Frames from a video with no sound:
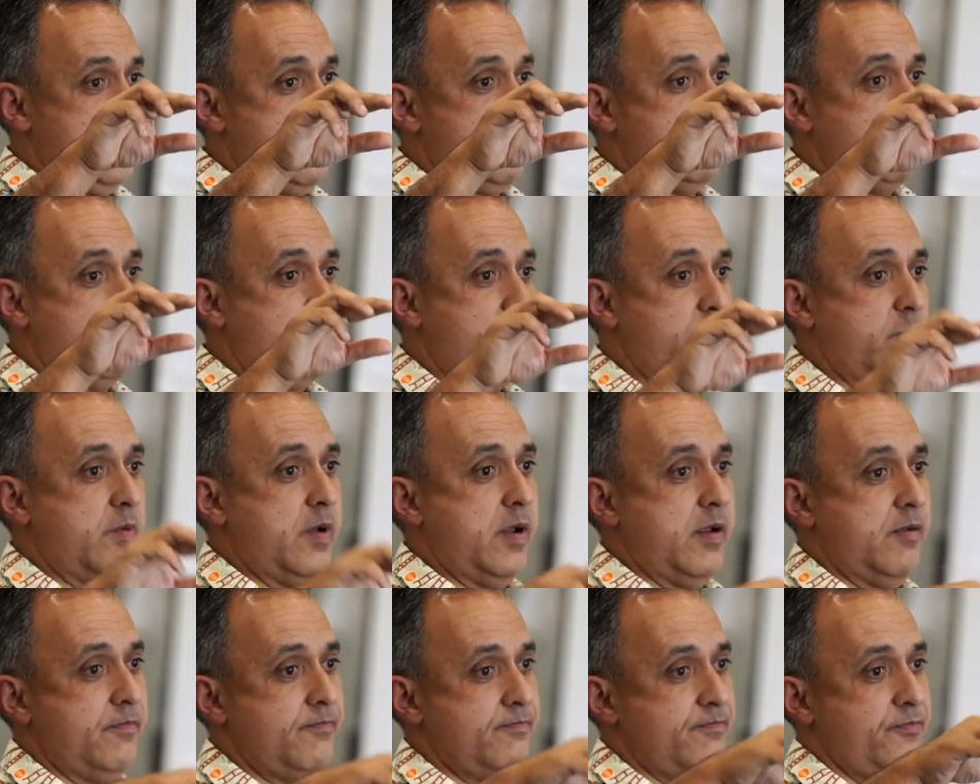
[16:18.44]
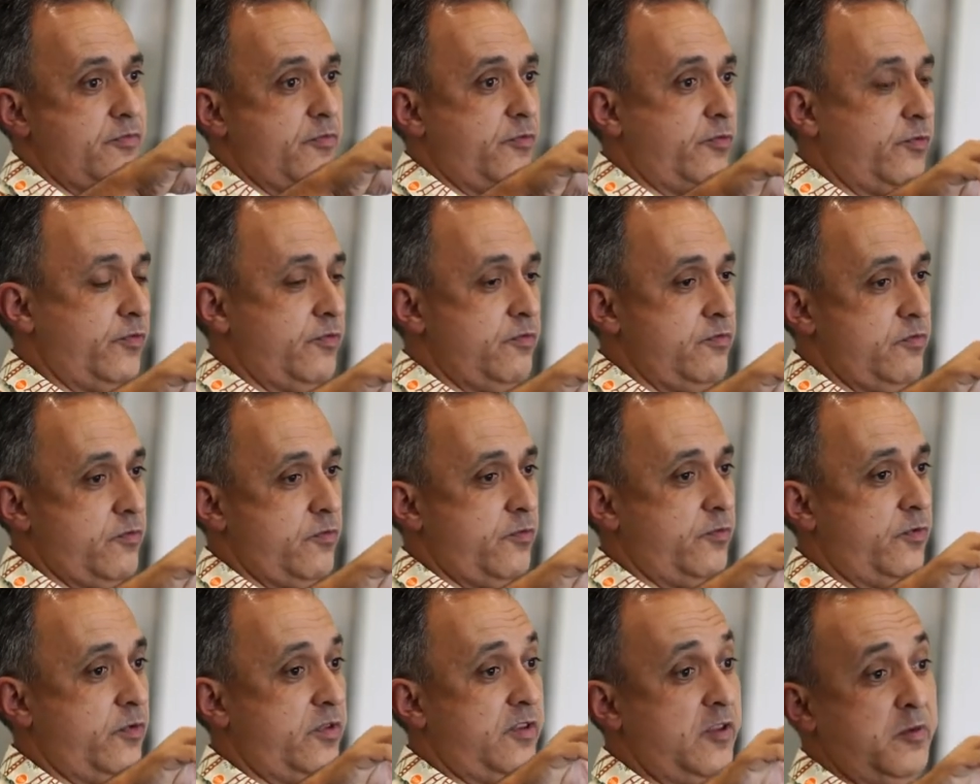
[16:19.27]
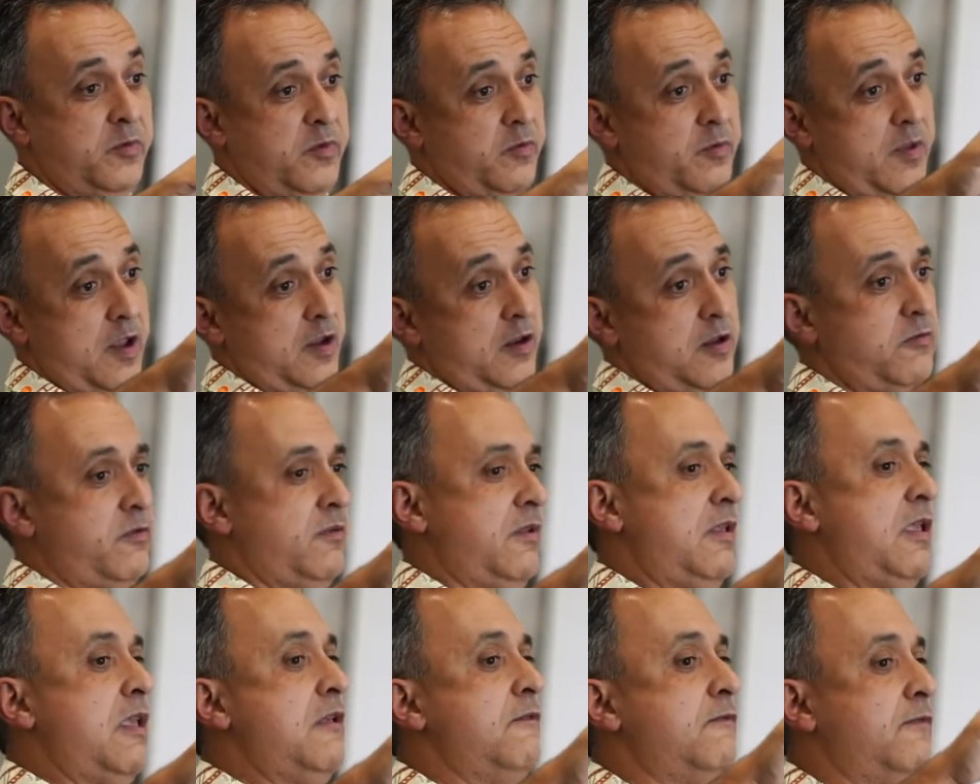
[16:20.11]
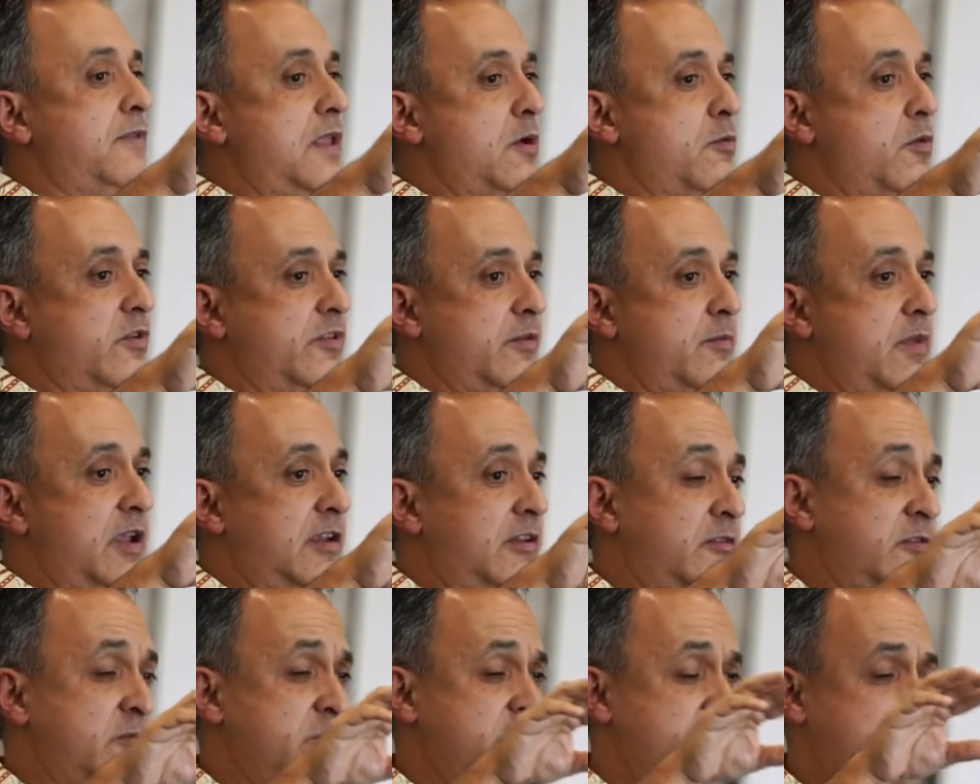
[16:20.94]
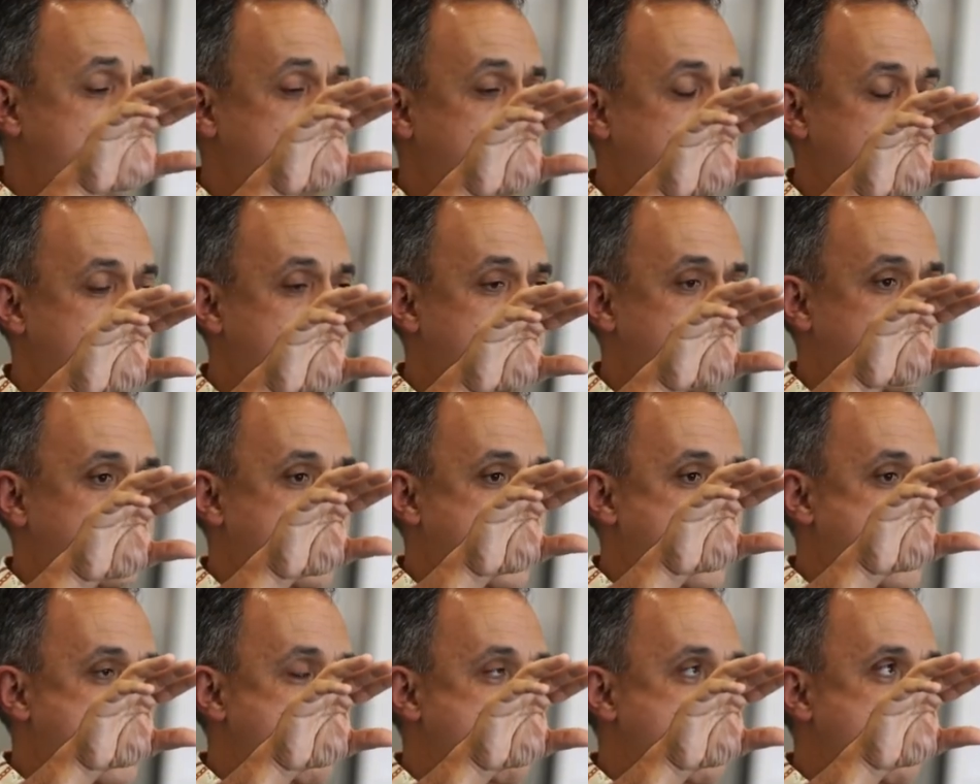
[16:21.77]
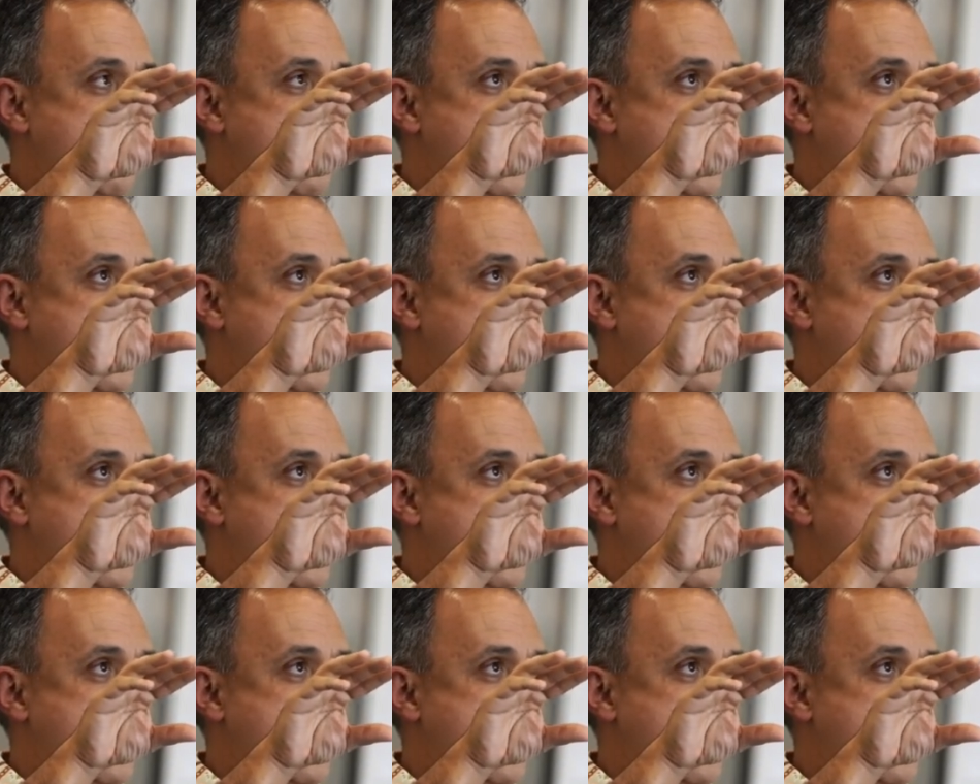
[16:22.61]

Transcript: you know, from this perspective, if there was a mechanism to sort of